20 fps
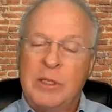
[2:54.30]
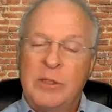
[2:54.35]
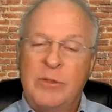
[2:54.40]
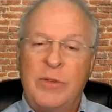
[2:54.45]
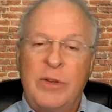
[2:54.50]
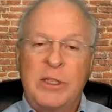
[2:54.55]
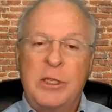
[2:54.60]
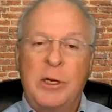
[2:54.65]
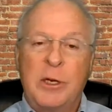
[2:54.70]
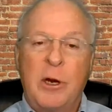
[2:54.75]

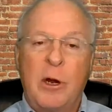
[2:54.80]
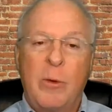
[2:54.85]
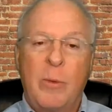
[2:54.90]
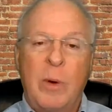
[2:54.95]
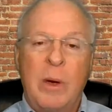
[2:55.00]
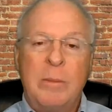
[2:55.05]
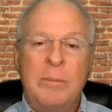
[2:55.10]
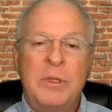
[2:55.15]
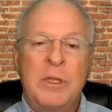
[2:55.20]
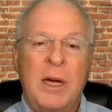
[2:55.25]
Please visit our
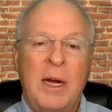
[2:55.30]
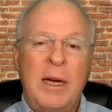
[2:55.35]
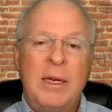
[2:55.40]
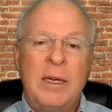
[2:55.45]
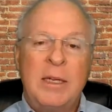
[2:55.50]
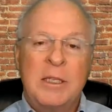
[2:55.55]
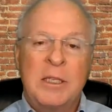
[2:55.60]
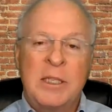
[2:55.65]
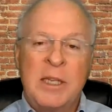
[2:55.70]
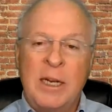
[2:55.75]

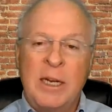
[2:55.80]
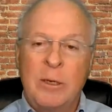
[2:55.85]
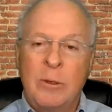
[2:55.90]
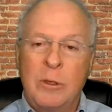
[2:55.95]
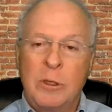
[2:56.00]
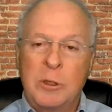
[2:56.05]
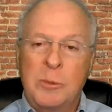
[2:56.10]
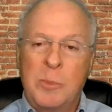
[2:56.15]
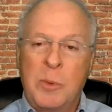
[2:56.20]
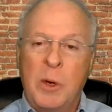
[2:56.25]
website at
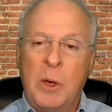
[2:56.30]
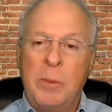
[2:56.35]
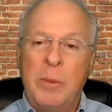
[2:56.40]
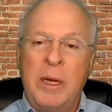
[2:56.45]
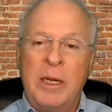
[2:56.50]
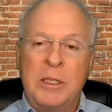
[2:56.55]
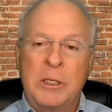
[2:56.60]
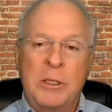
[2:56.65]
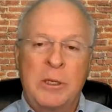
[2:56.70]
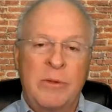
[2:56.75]

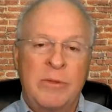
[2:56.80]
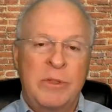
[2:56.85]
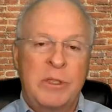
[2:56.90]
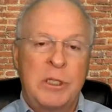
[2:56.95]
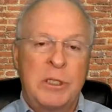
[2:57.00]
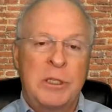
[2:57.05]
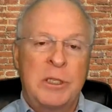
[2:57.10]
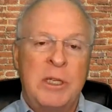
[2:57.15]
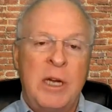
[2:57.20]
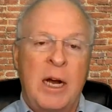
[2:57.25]

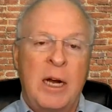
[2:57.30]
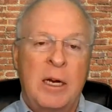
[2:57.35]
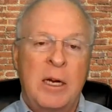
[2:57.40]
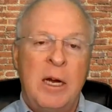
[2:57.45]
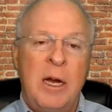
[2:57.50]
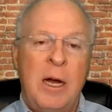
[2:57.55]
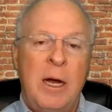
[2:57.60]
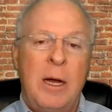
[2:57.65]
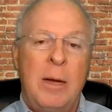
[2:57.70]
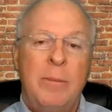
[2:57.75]

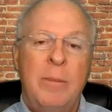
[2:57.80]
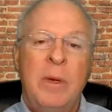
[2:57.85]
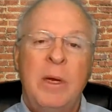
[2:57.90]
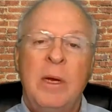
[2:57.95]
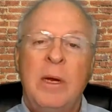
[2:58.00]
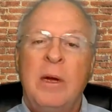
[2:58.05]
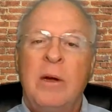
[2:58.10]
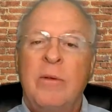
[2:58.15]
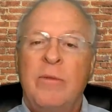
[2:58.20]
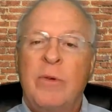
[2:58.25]
stlouisprobateservices.com
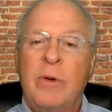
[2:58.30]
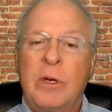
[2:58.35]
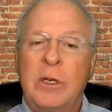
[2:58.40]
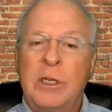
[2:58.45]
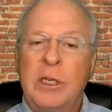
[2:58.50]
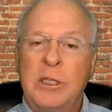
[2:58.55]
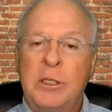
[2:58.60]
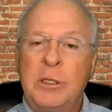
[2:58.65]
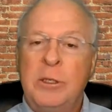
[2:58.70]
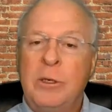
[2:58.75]
for
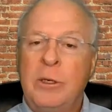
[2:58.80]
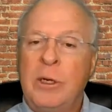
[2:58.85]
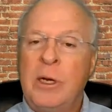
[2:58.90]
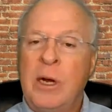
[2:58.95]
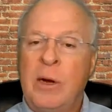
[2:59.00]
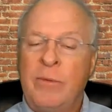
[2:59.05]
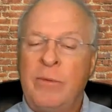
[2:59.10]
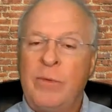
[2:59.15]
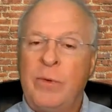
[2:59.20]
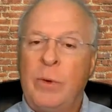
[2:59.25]
additional
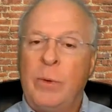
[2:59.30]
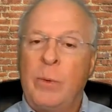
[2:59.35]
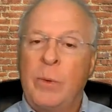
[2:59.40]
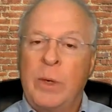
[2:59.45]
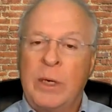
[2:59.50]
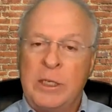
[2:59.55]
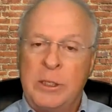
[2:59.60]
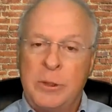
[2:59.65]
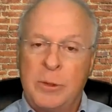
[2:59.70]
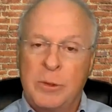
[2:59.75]
helpful
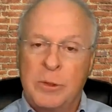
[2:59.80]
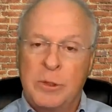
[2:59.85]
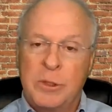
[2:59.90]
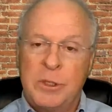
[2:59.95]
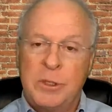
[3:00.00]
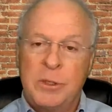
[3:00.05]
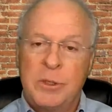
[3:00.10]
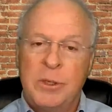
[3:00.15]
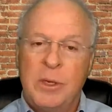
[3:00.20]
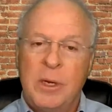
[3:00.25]

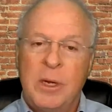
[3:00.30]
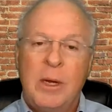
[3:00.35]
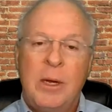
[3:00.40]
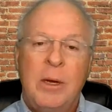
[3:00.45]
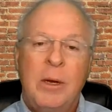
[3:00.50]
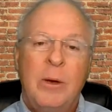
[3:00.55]
resources.